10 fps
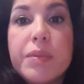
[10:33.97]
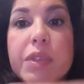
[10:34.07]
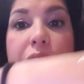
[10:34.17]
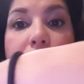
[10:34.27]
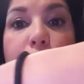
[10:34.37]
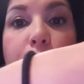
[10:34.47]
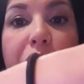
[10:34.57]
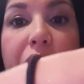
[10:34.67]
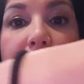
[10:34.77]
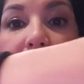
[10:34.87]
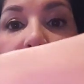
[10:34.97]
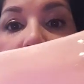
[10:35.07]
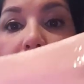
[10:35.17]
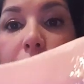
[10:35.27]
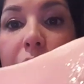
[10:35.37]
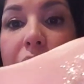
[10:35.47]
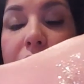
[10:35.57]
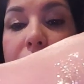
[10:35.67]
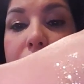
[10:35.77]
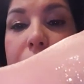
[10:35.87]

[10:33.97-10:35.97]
the glitter being everywhere.